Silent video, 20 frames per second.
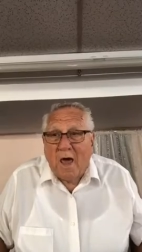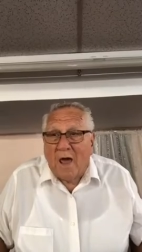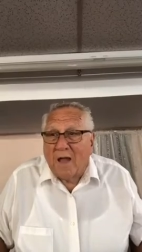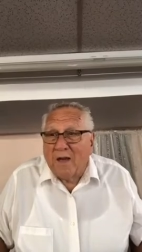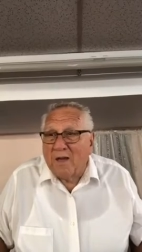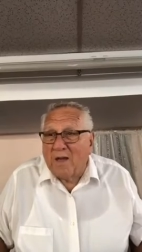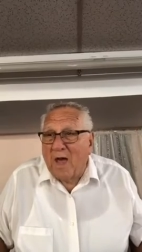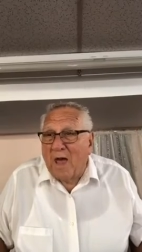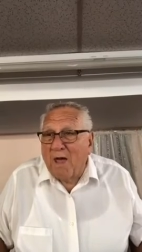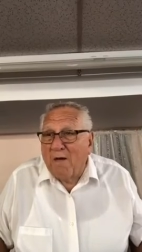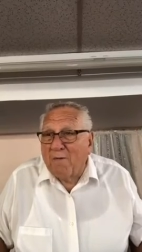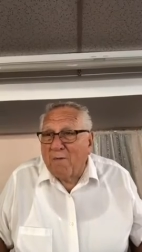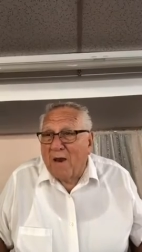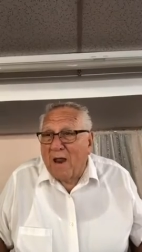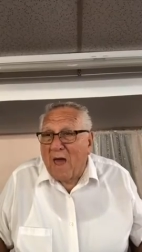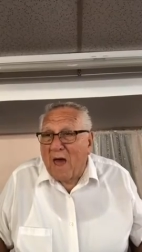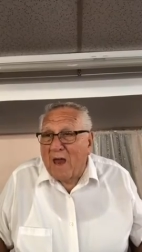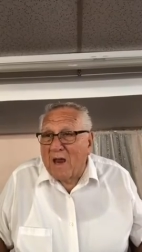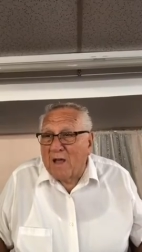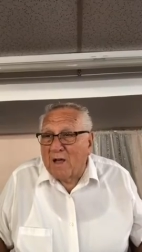and
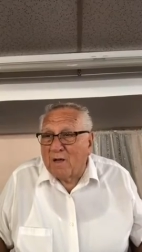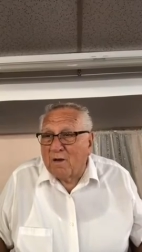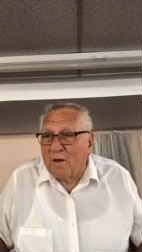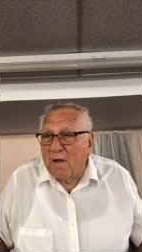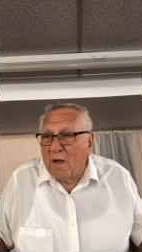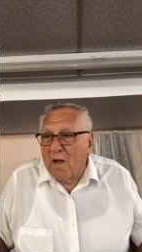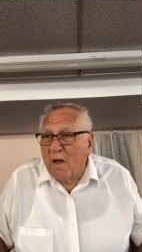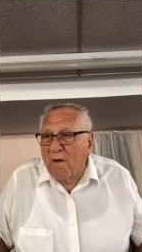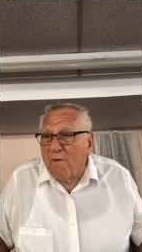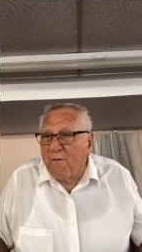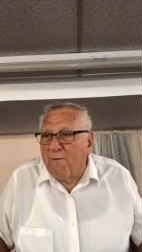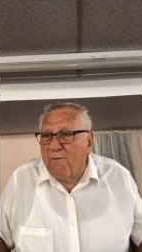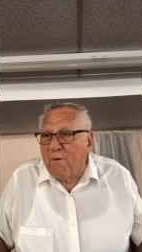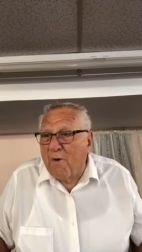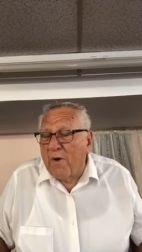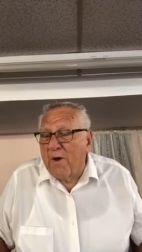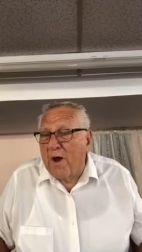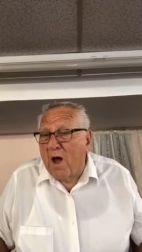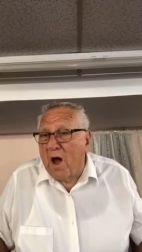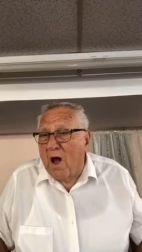David had his
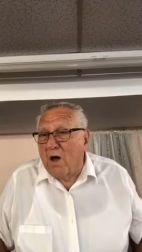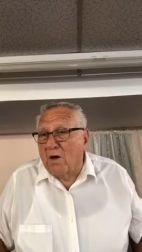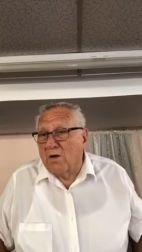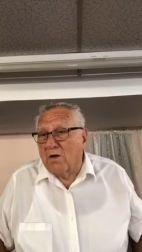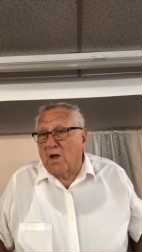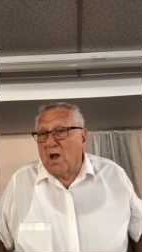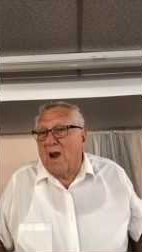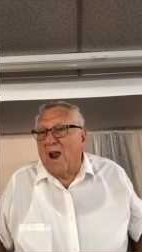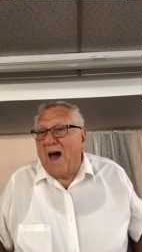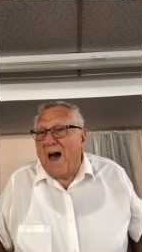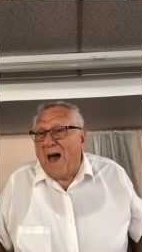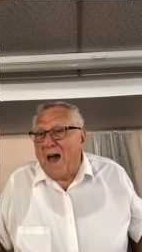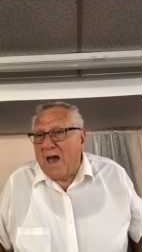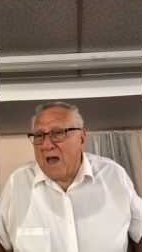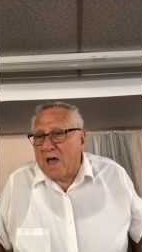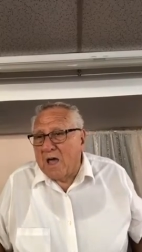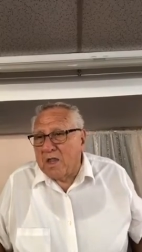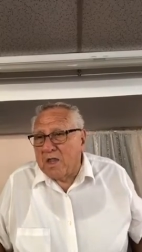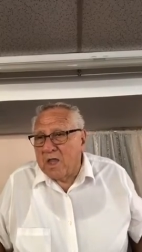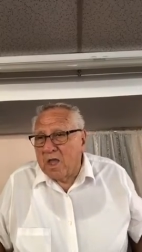foot on
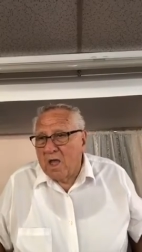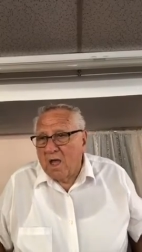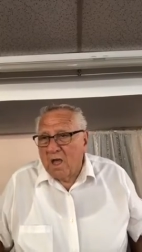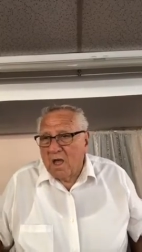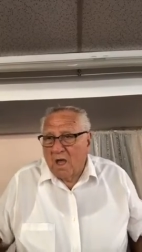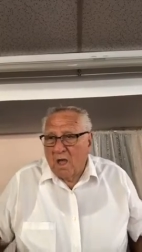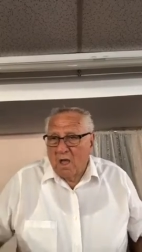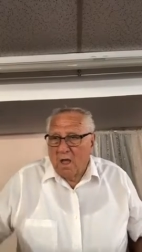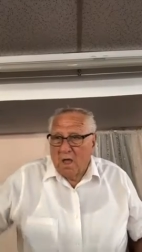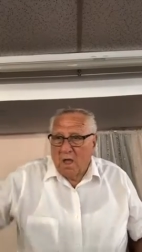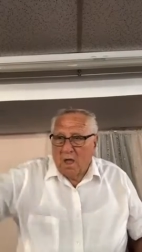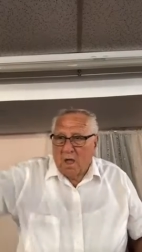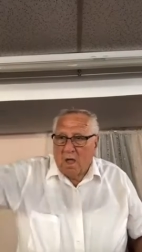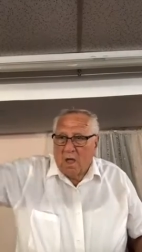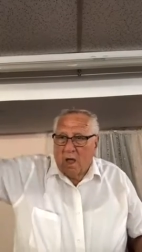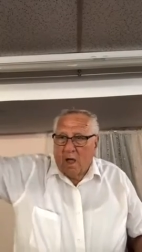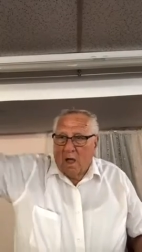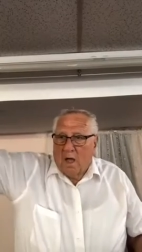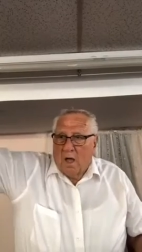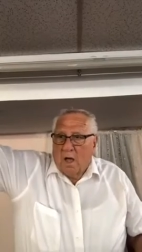Goliath,
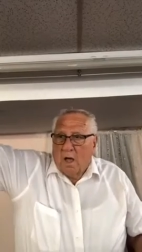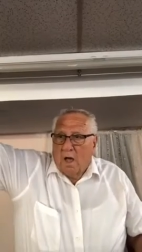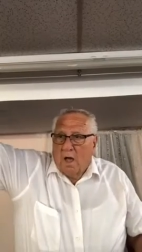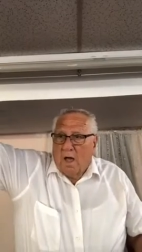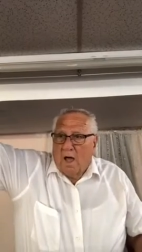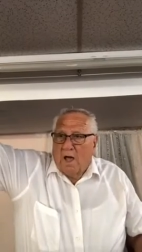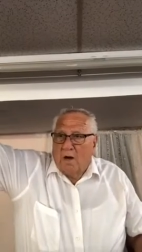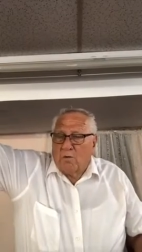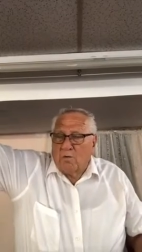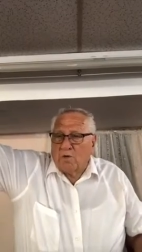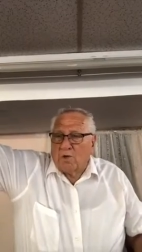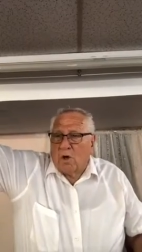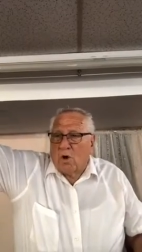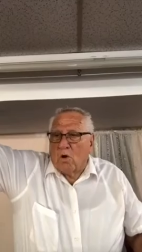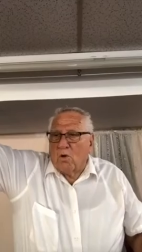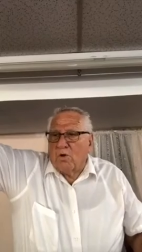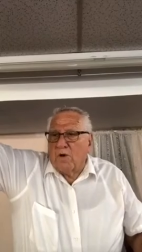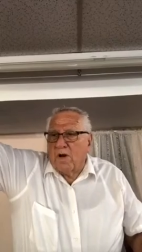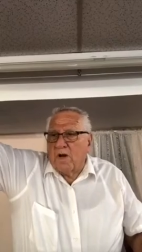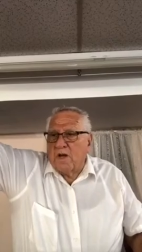and was
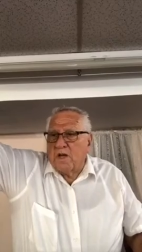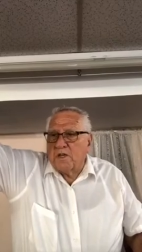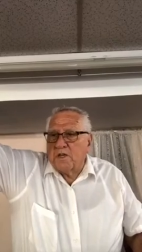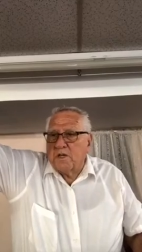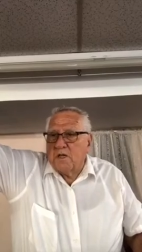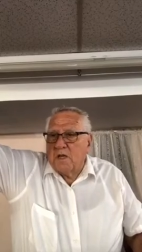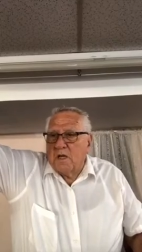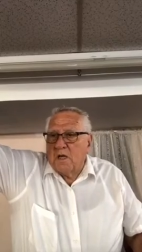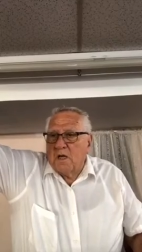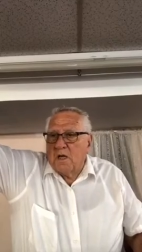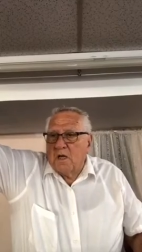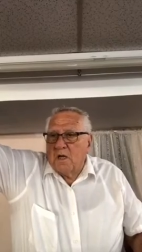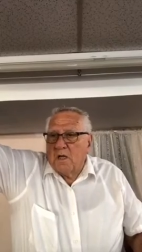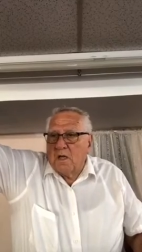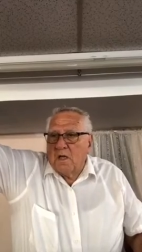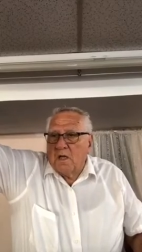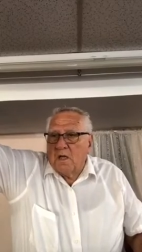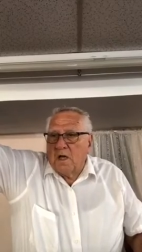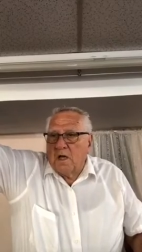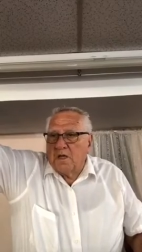holding his
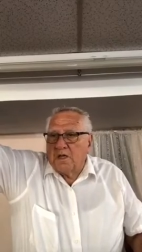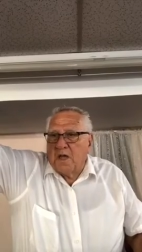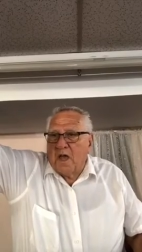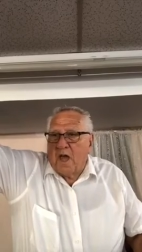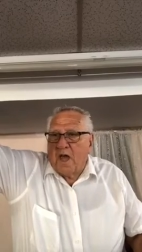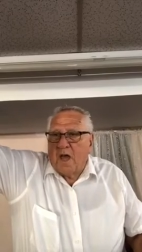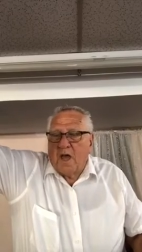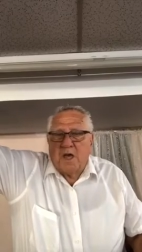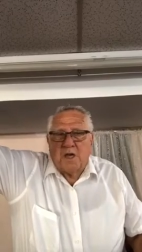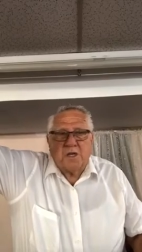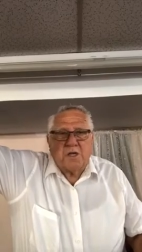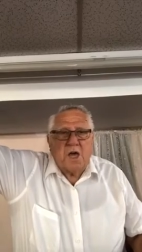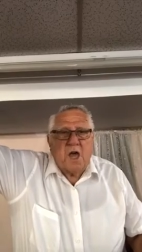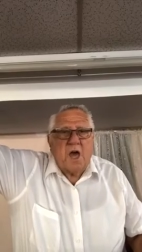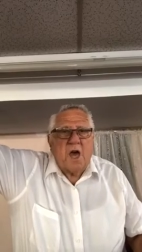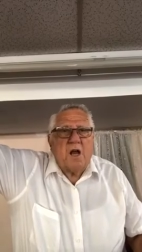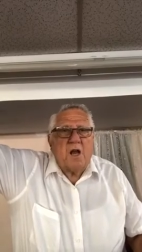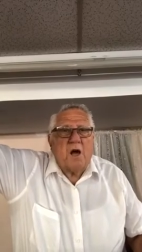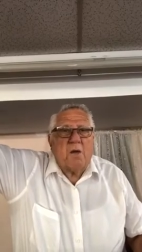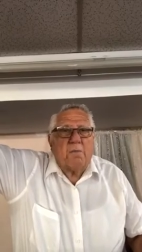his his
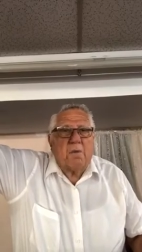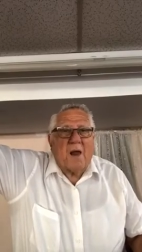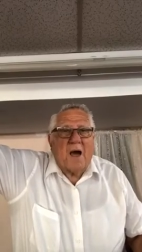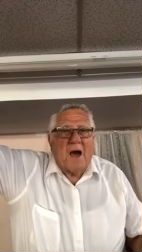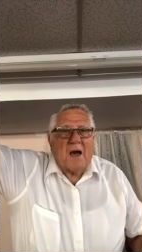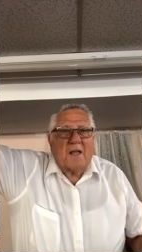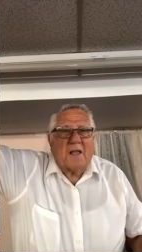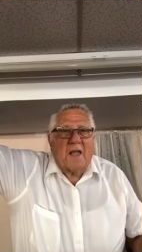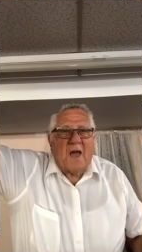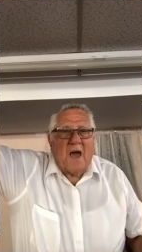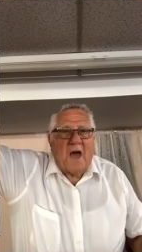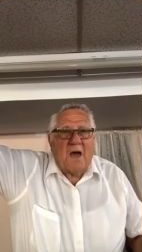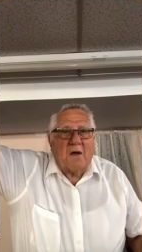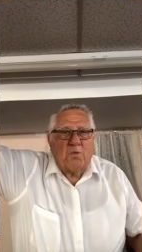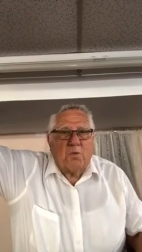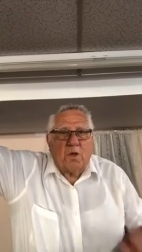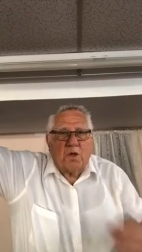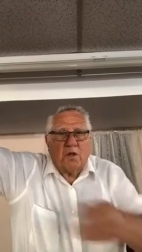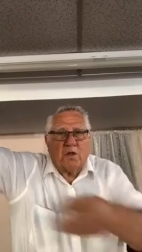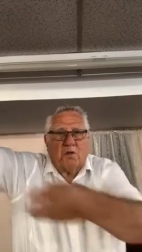head up like
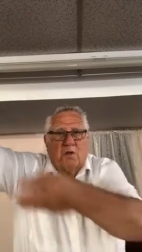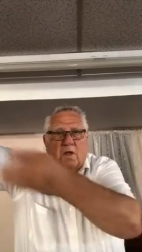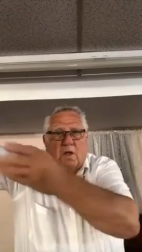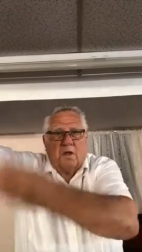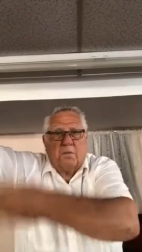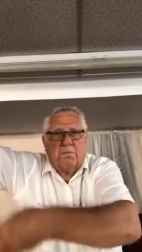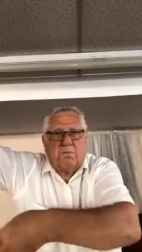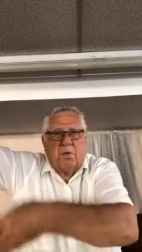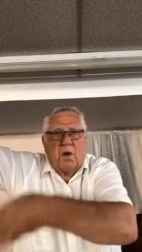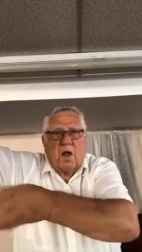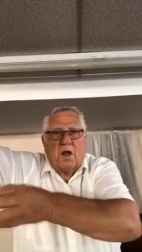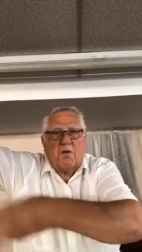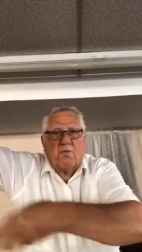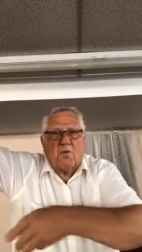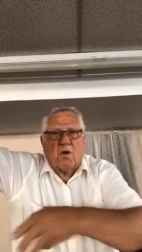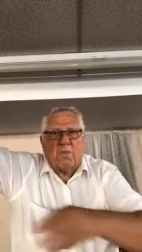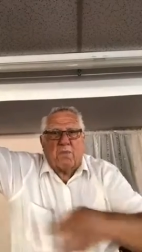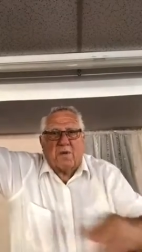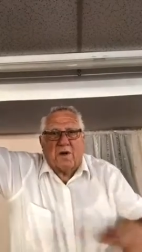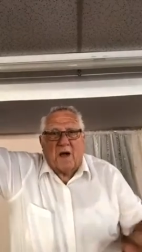that with
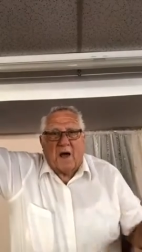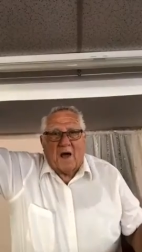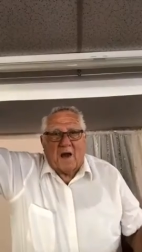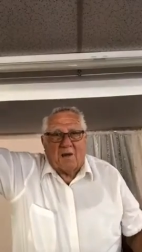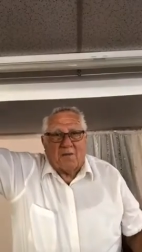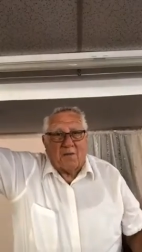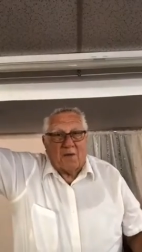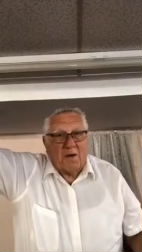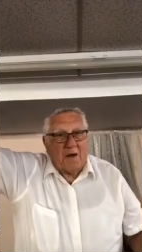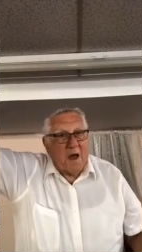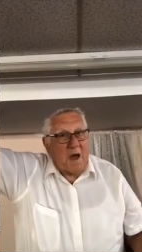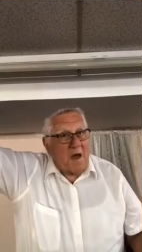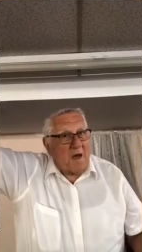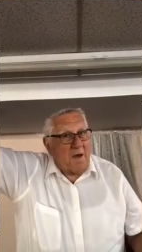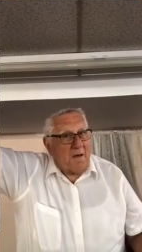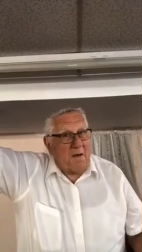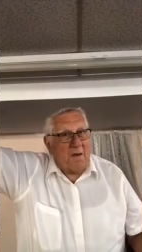blood dripping out of it.